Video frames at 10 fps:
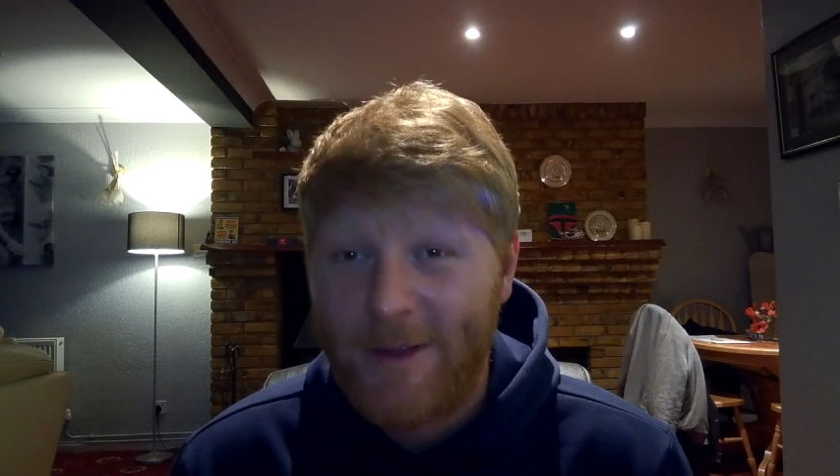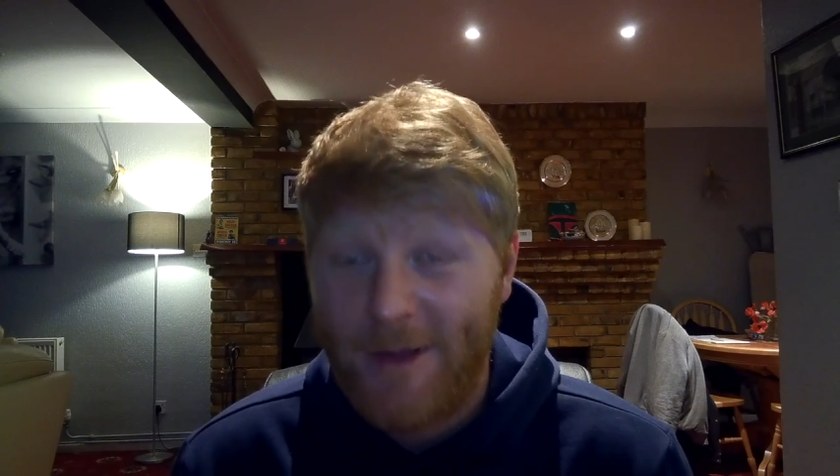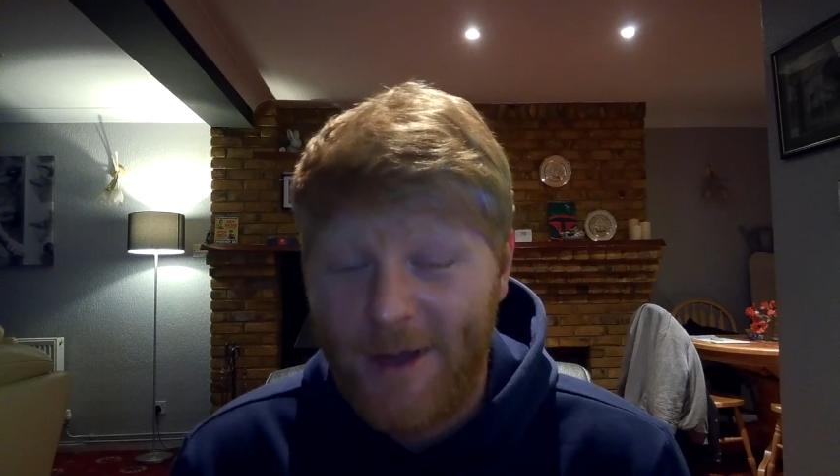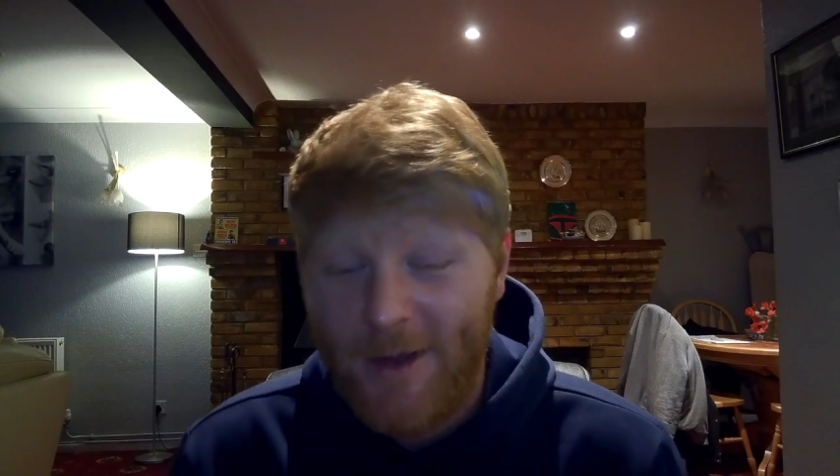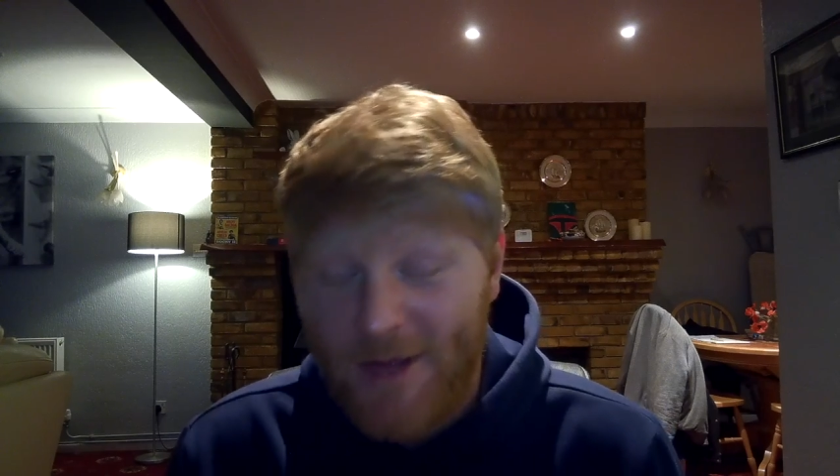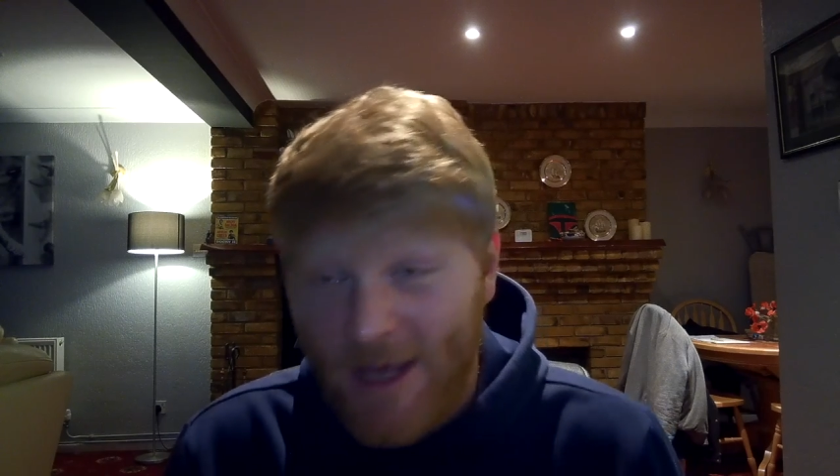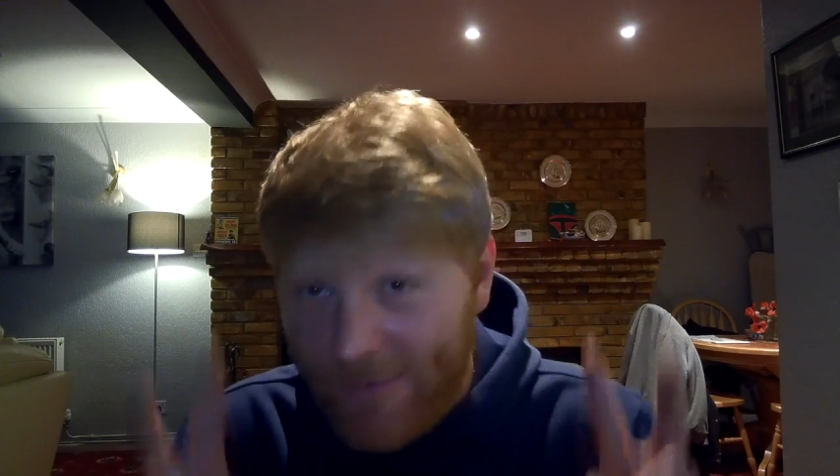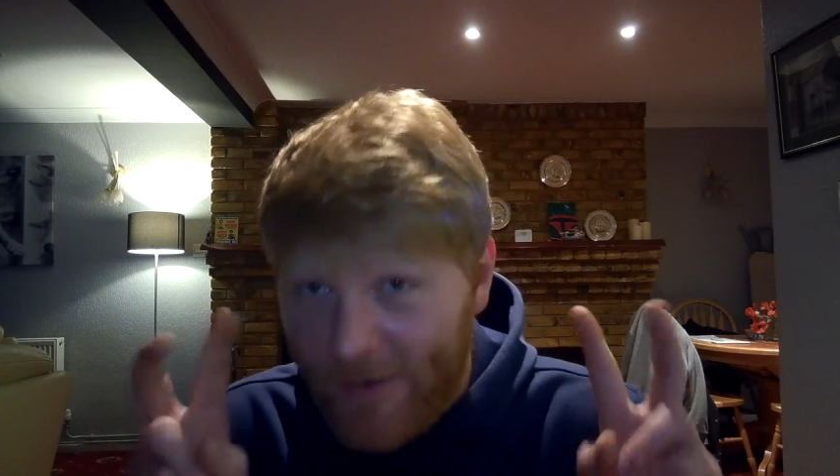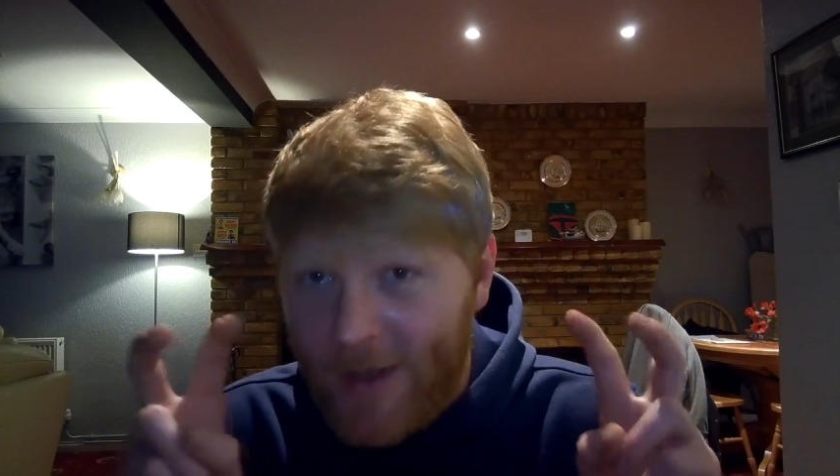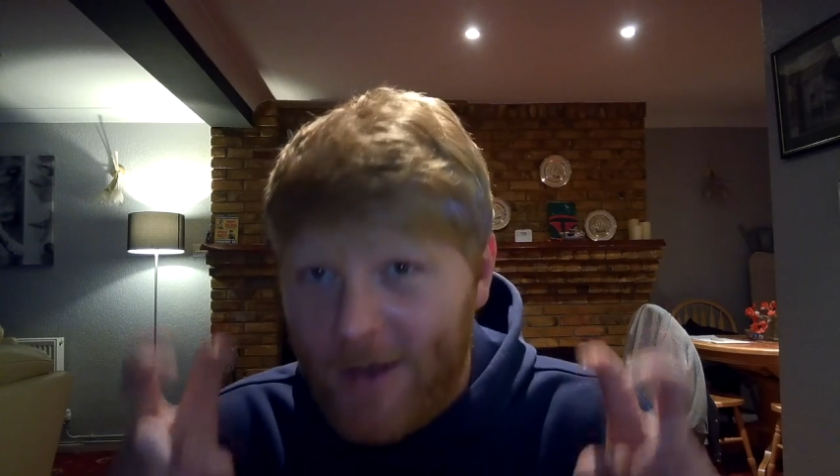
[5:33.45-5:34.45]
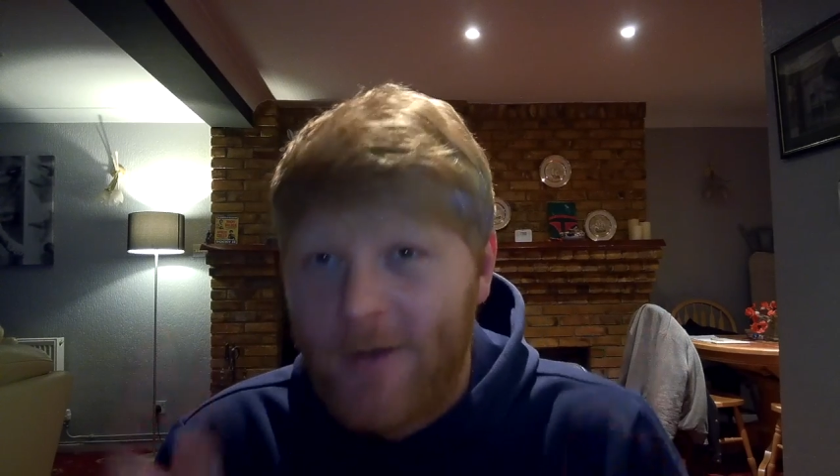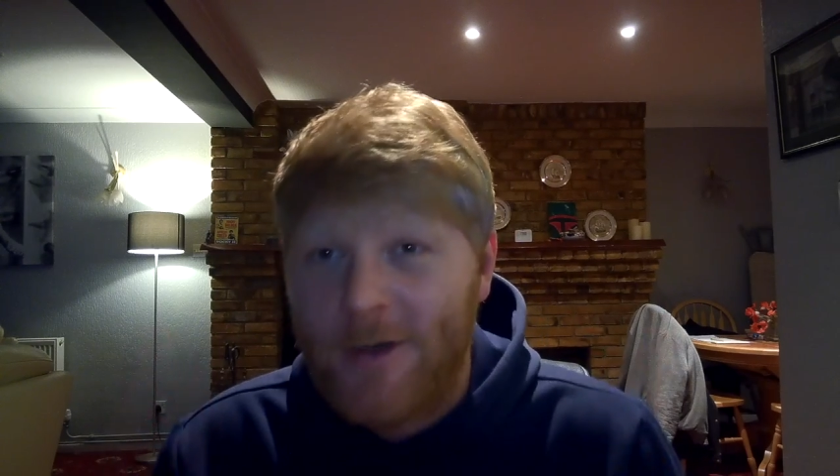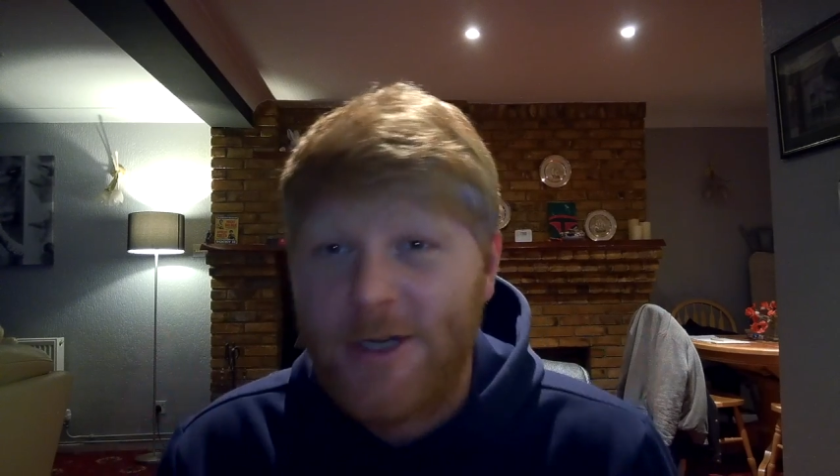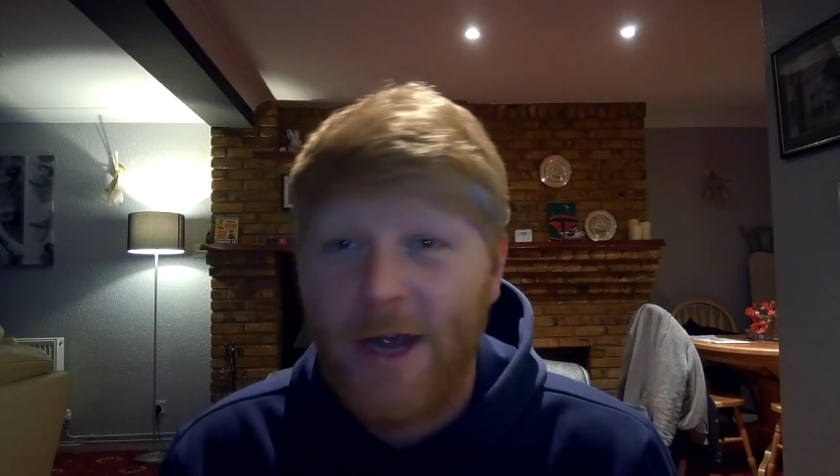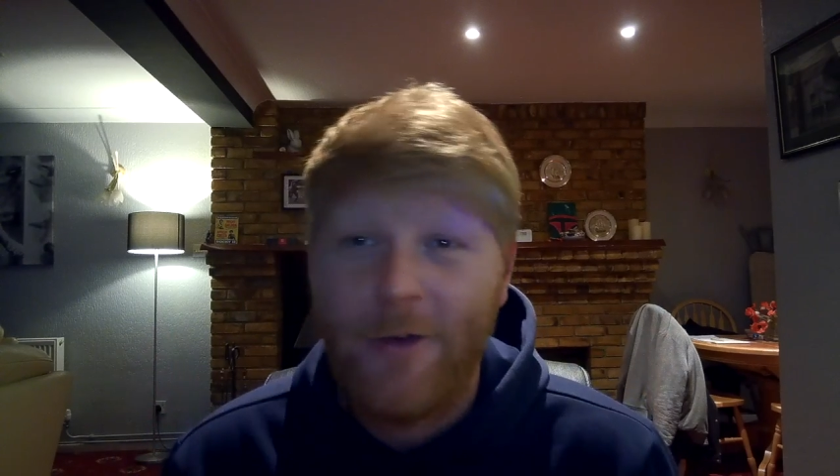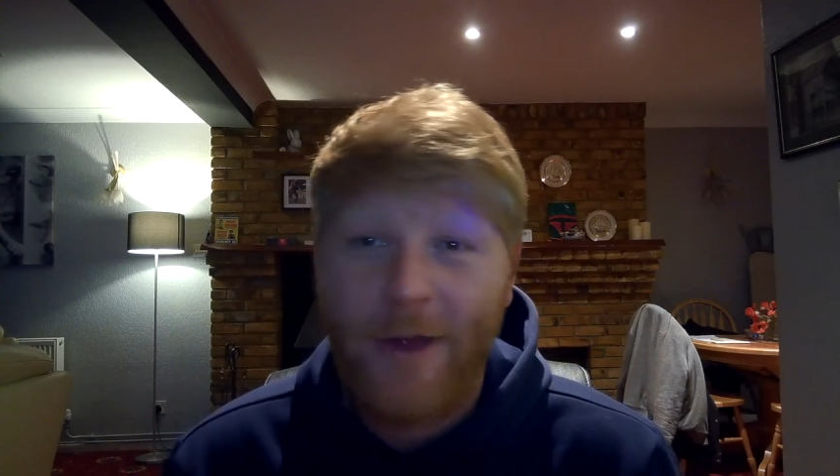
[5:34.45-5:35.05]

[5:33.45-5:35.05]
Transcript: the TV show